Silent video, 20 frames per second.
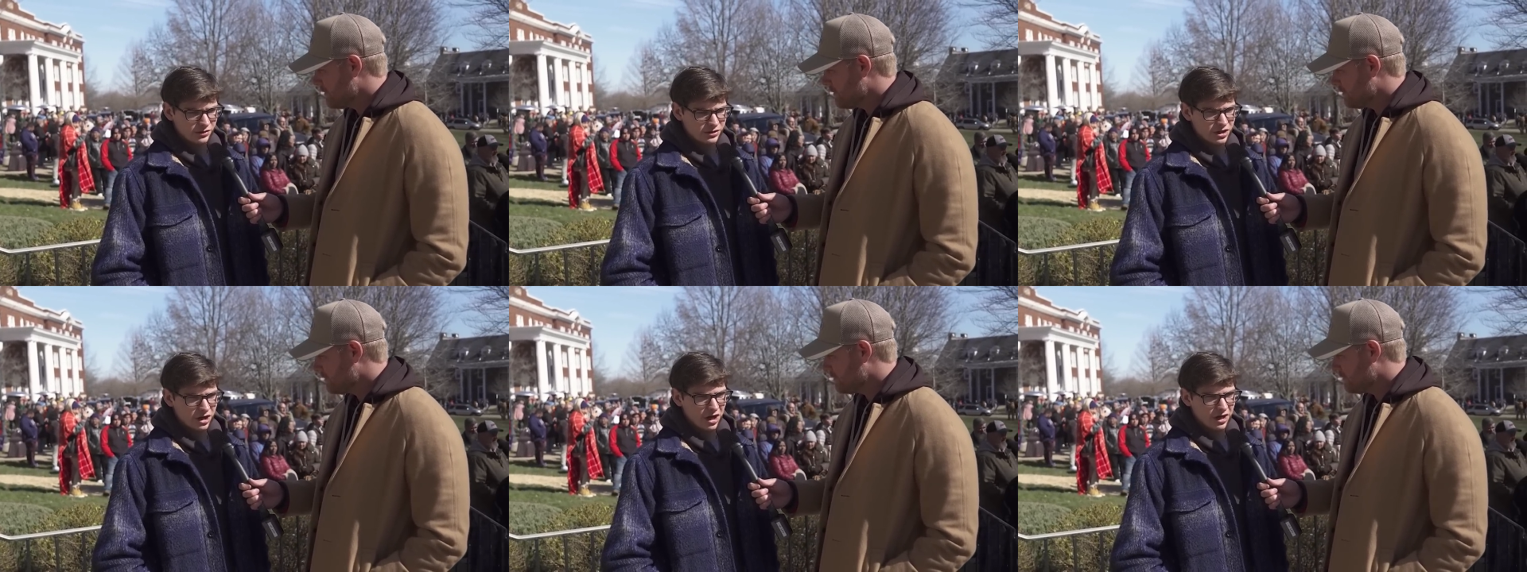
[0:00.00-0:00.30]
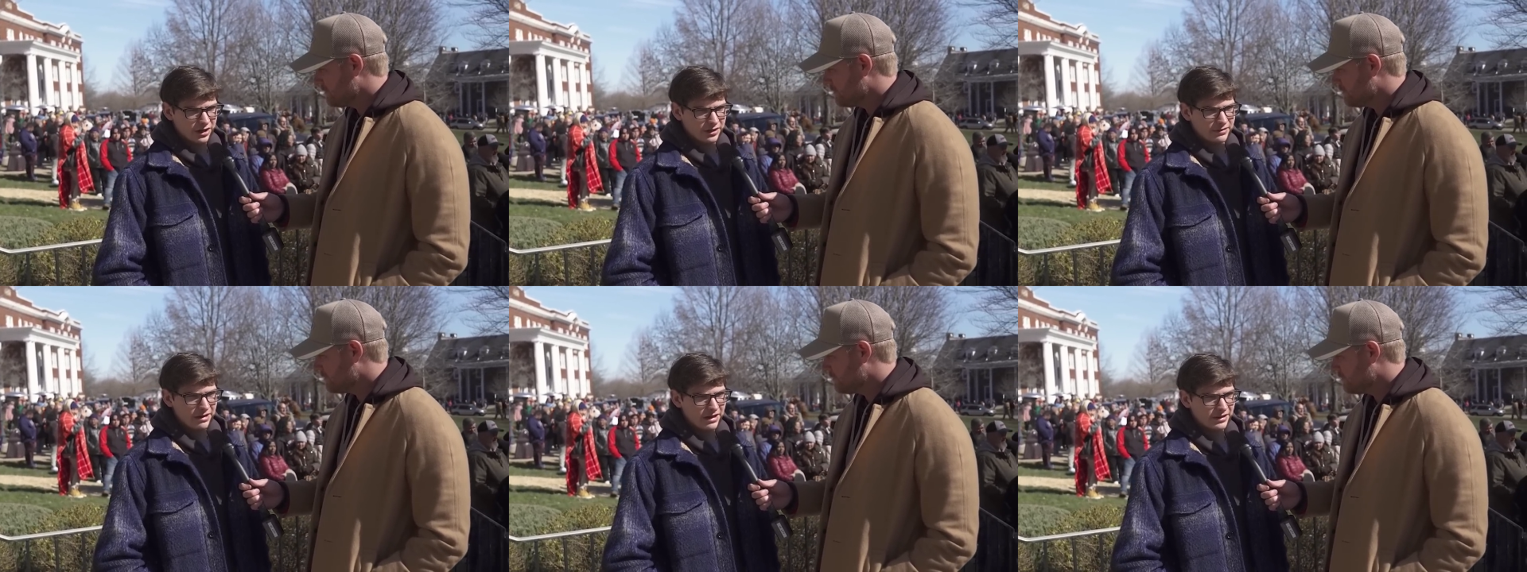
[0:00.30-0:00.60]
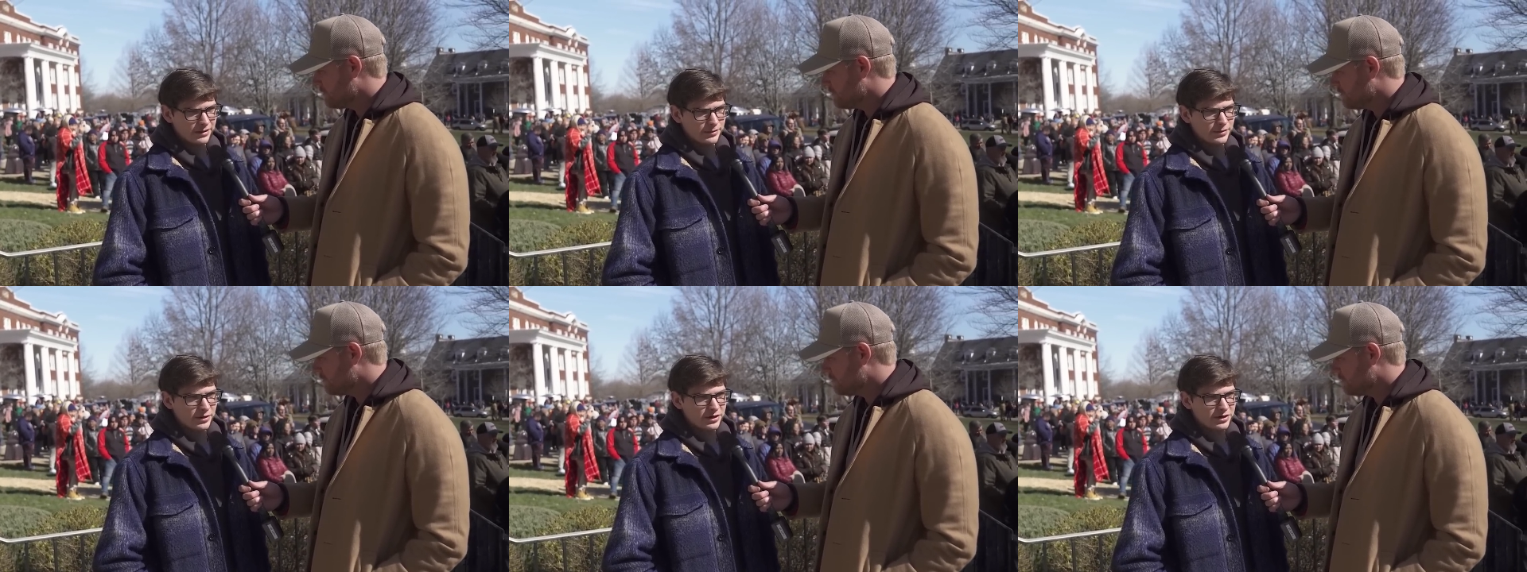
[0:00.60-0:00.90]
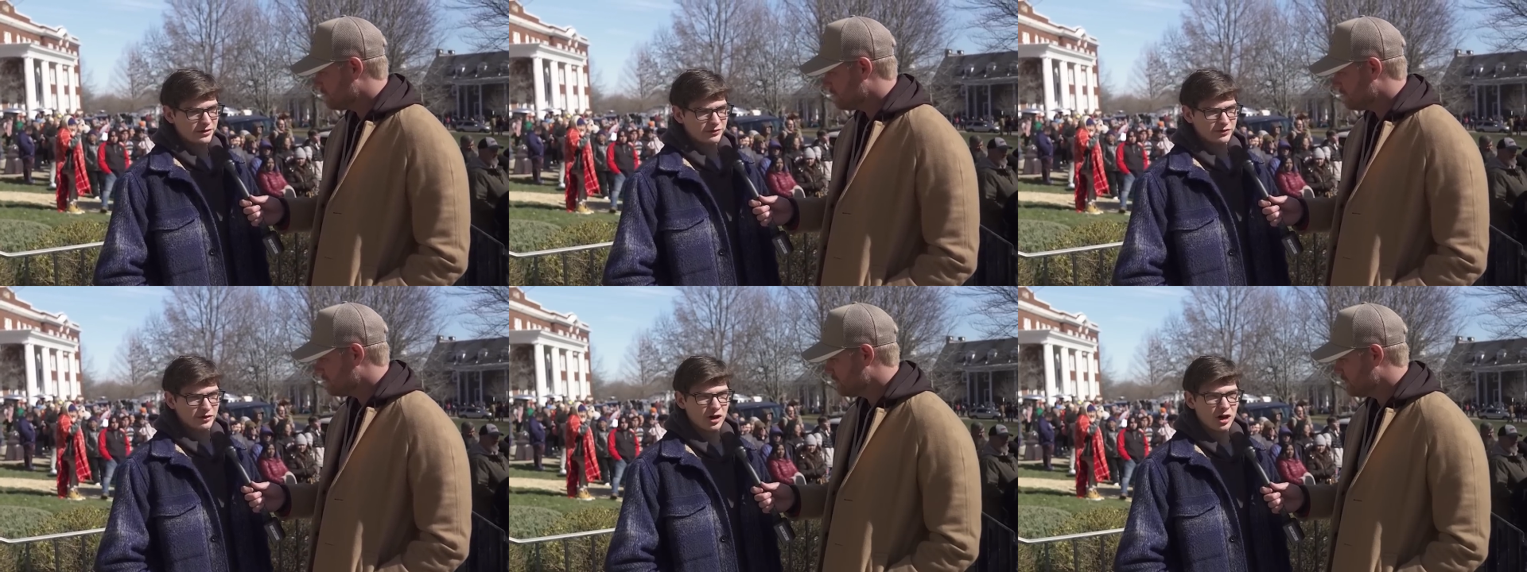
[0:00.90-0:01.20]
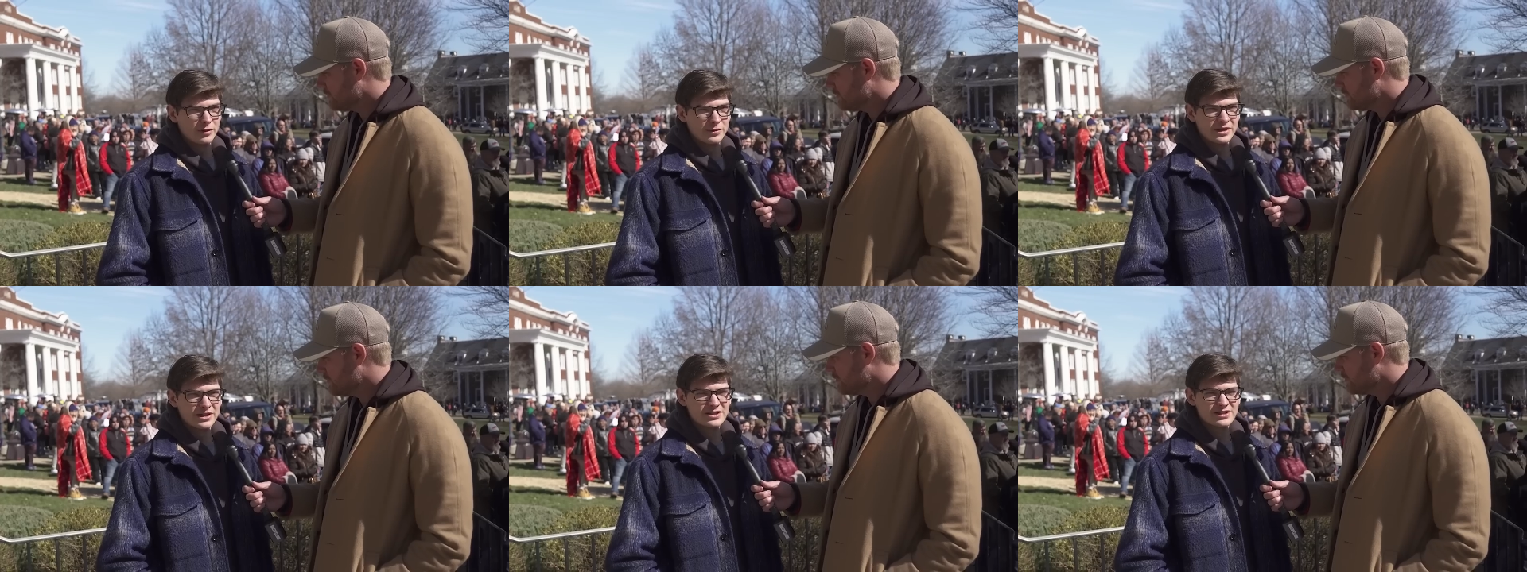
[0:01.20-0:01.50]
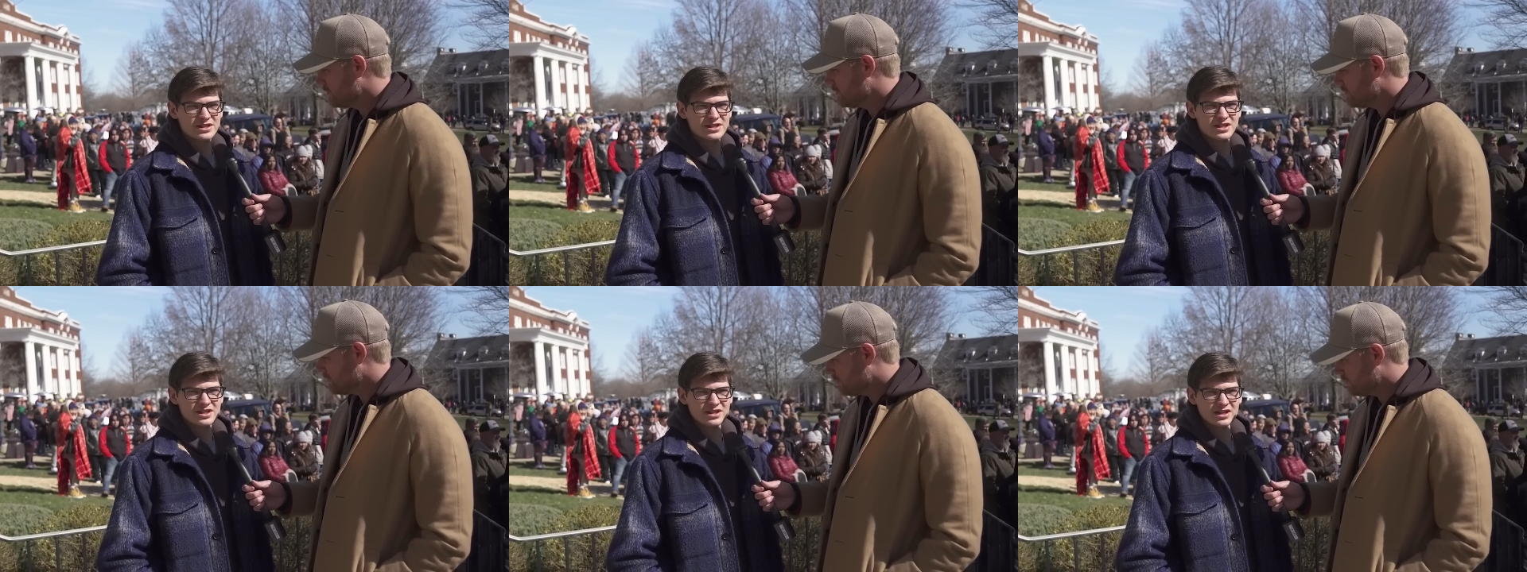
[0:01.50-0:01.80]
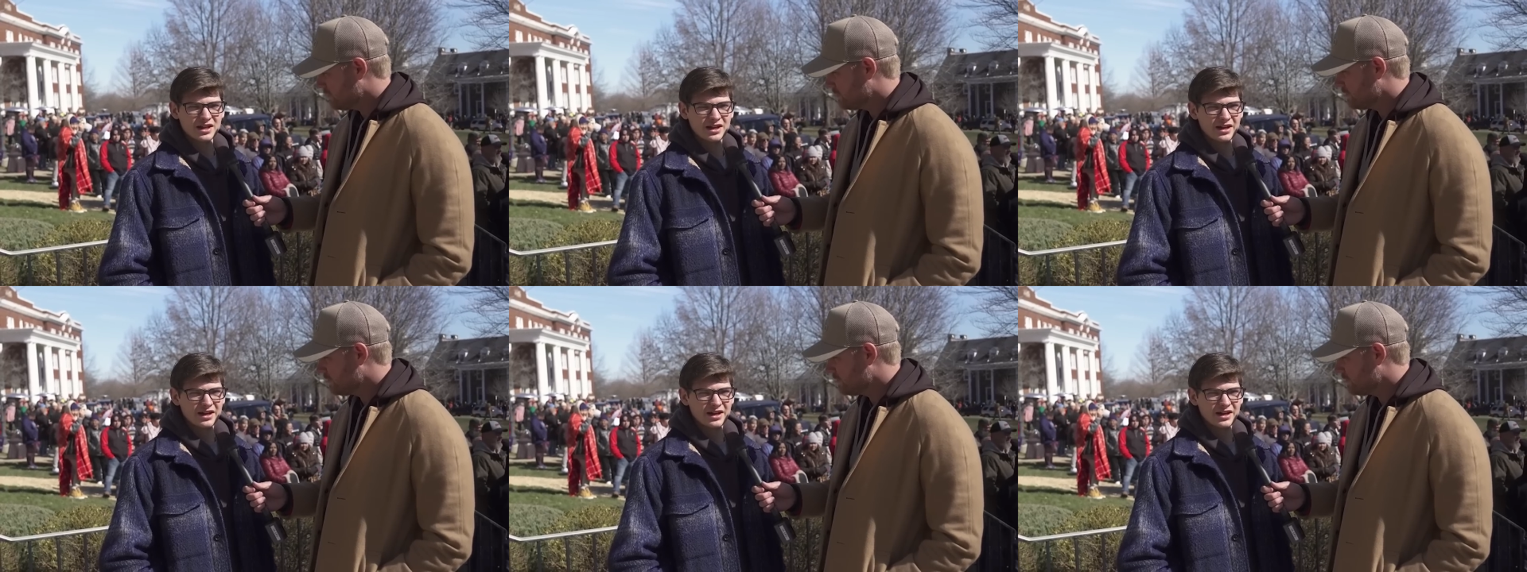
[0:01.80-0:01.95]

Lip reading: talking about the Book of Romans